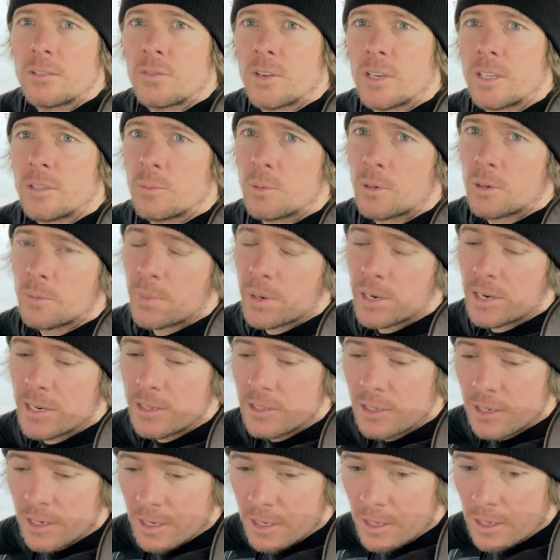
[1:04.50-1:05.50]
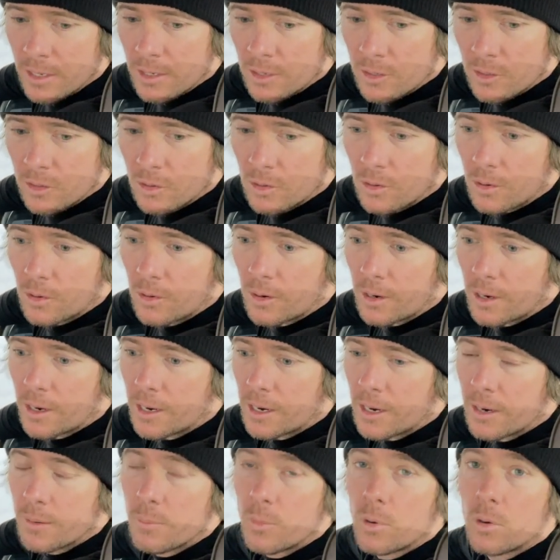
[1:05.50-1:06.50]
Facebook page so
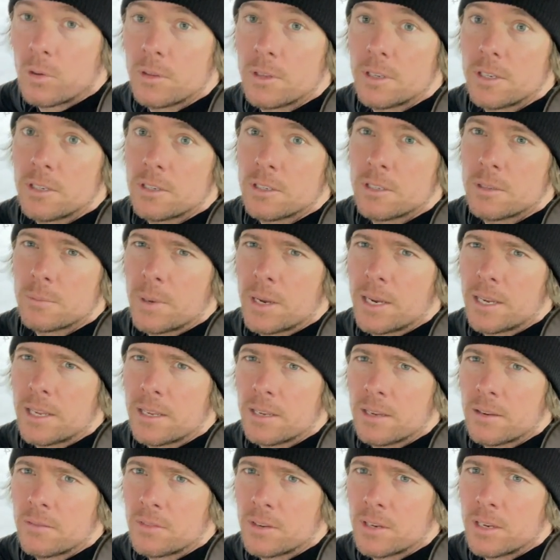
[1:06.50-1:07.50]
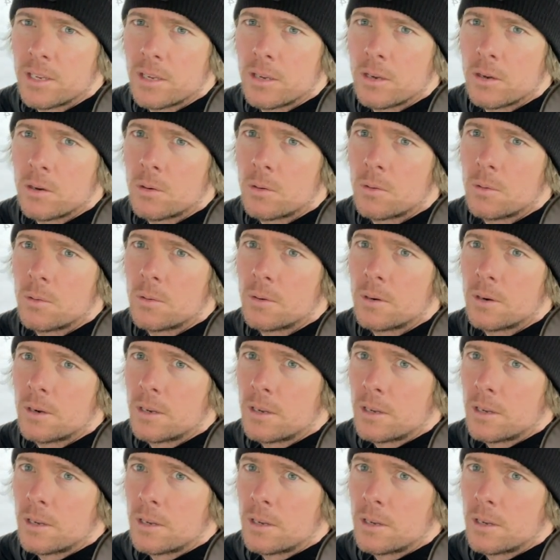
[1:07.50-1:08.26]
I am only just making a video